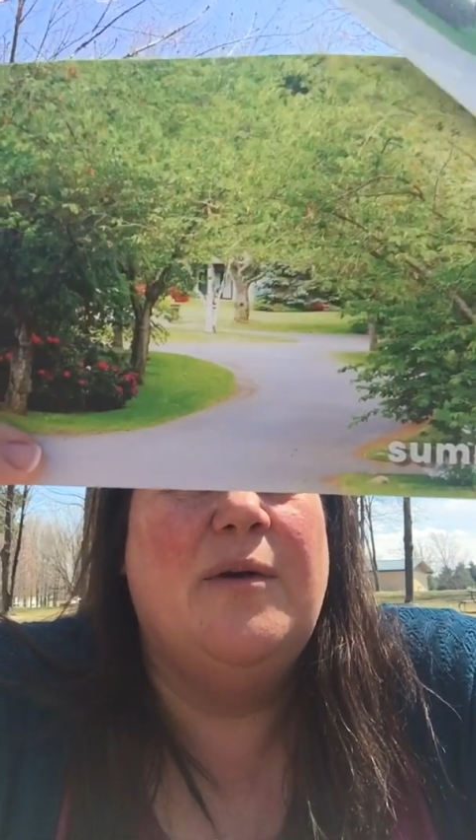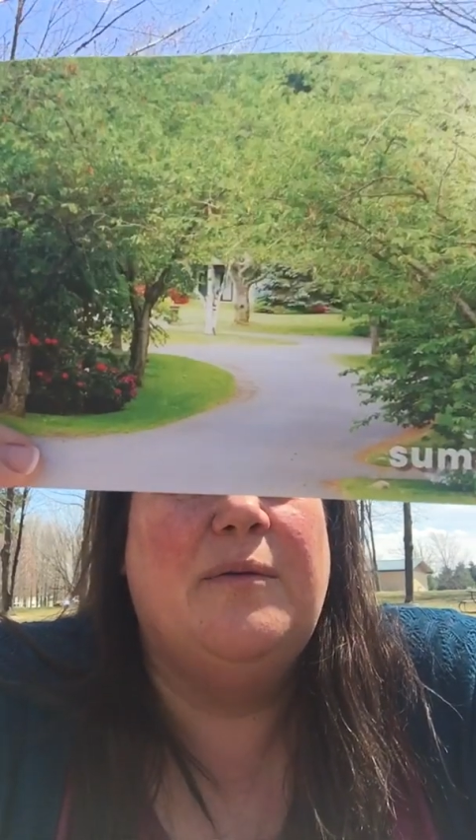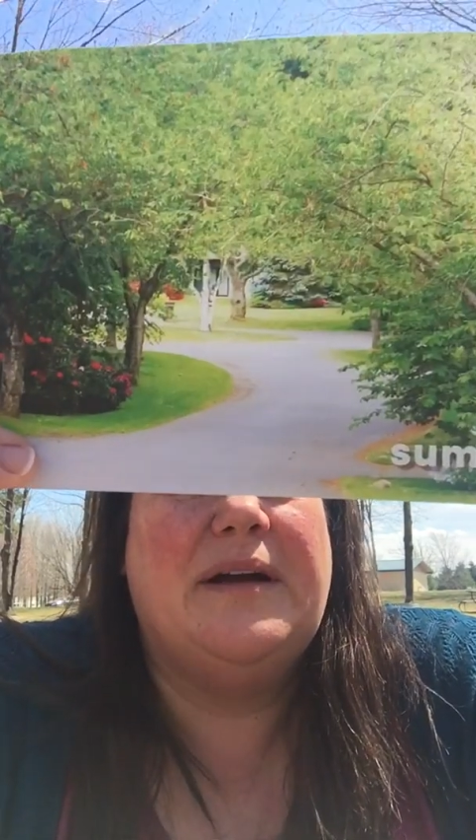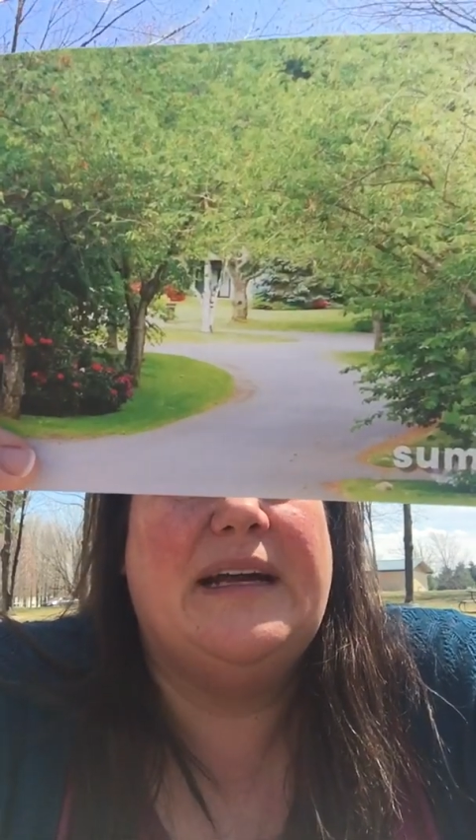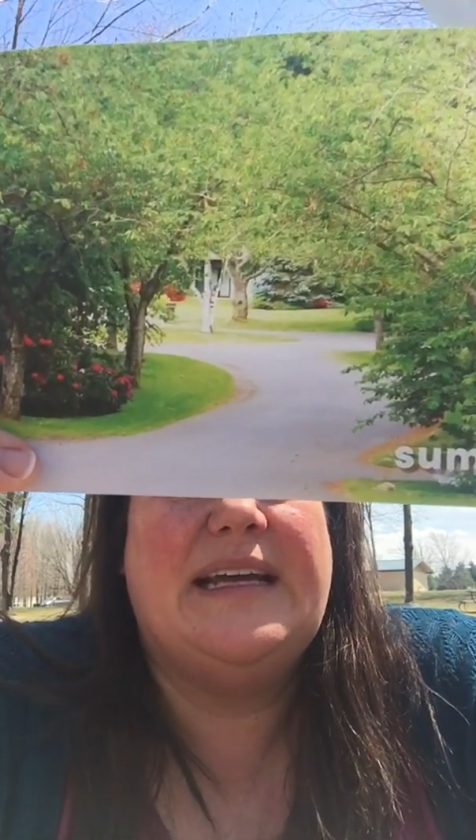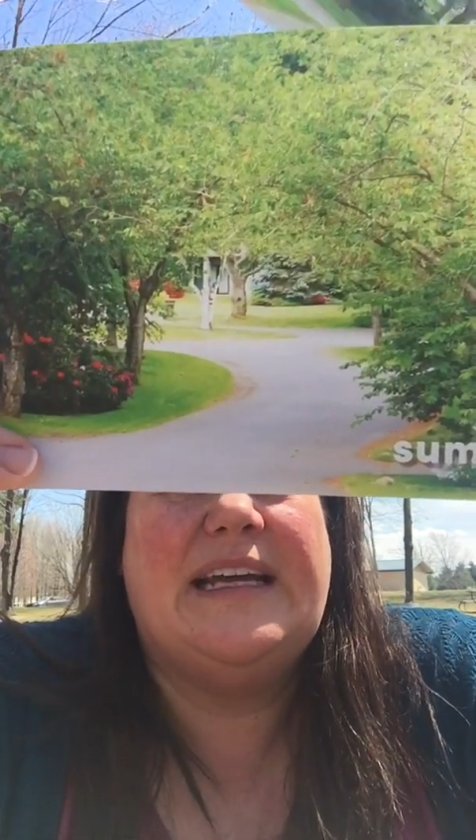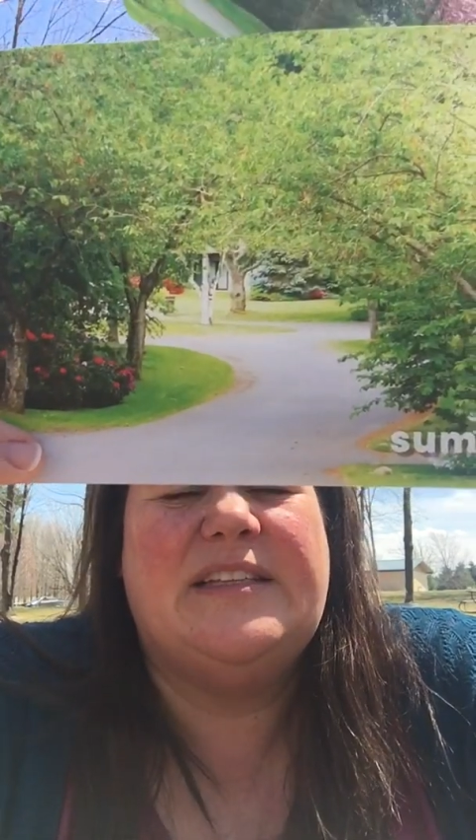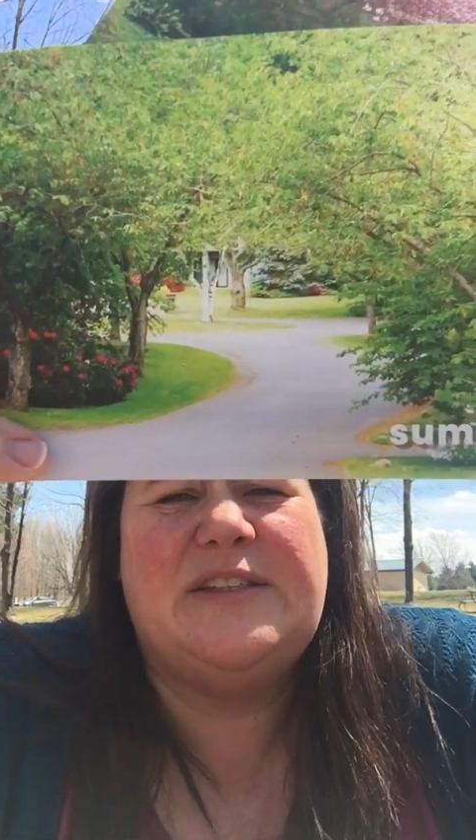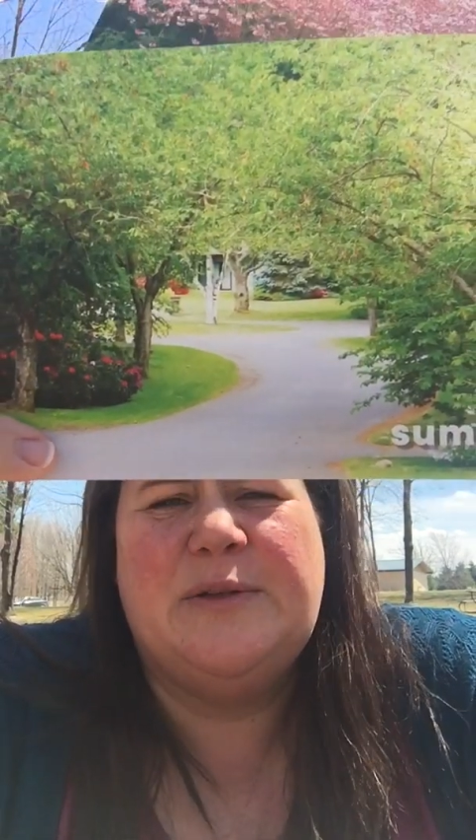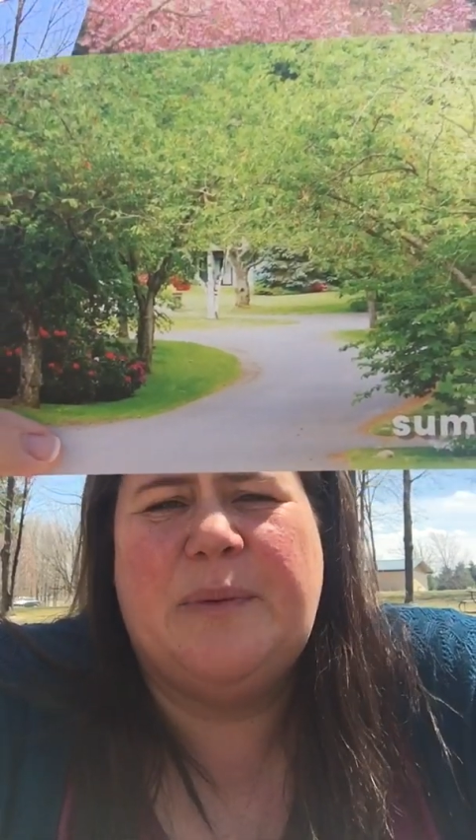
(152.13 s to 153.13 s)
where it
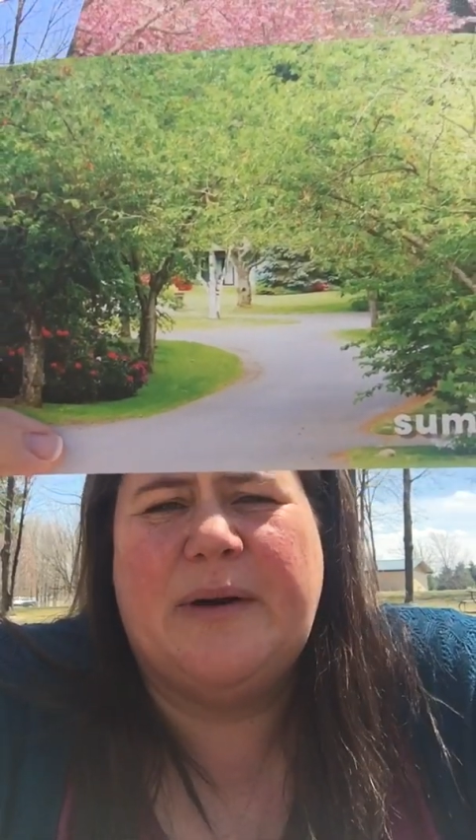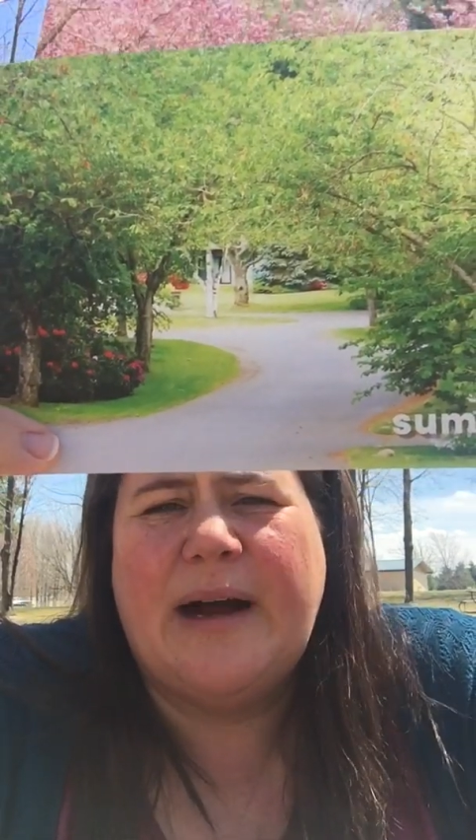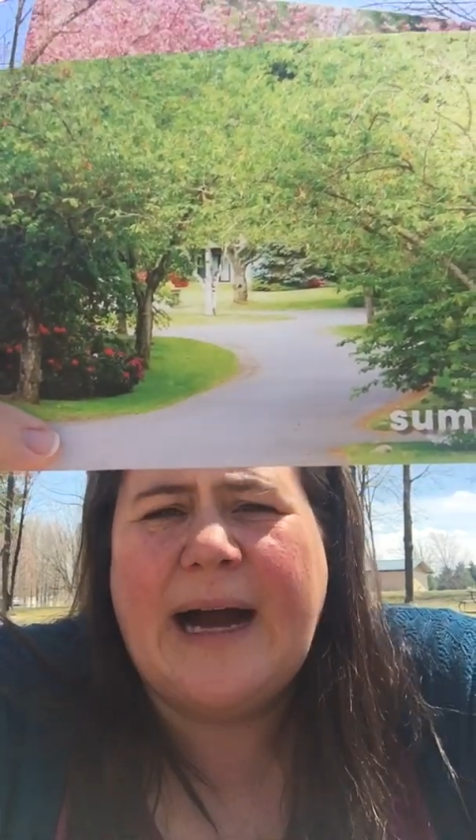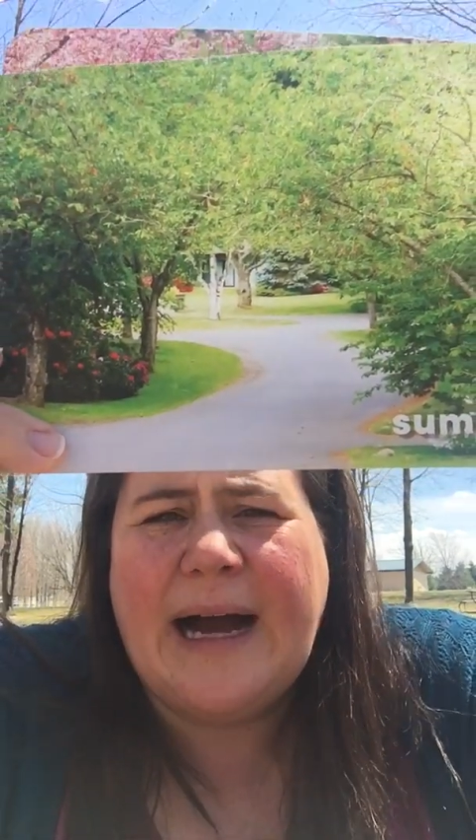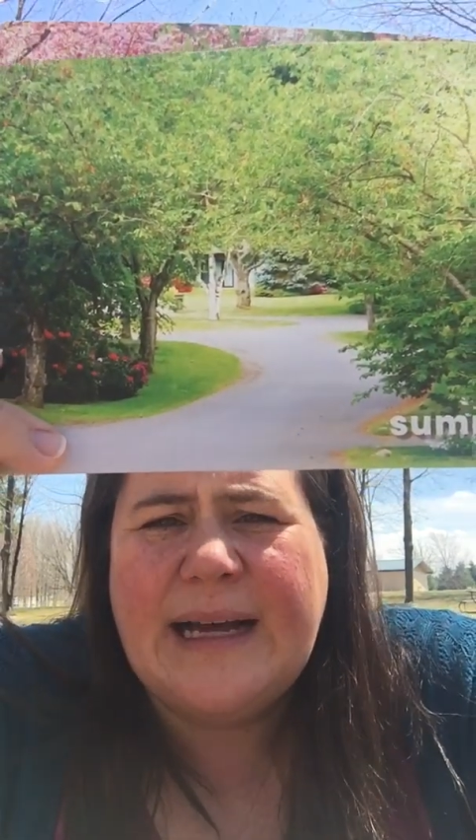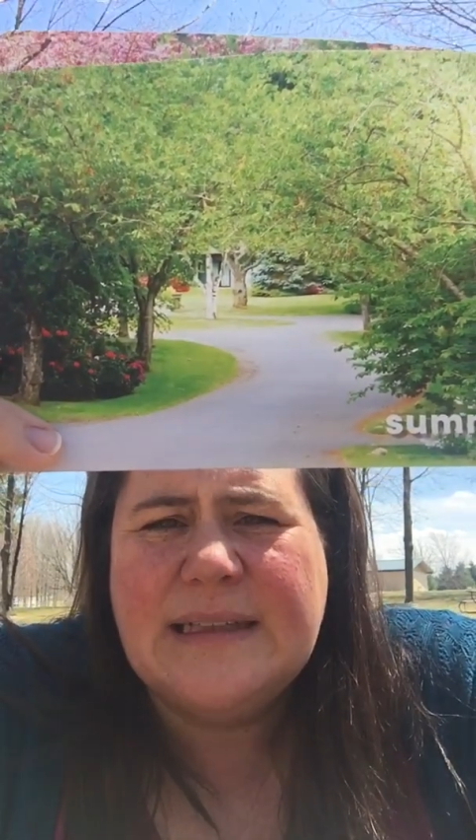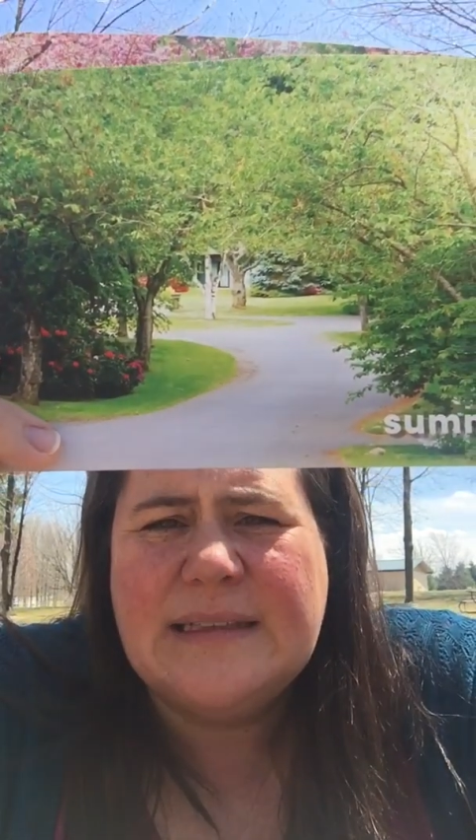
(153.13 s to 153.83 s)
gets super hot,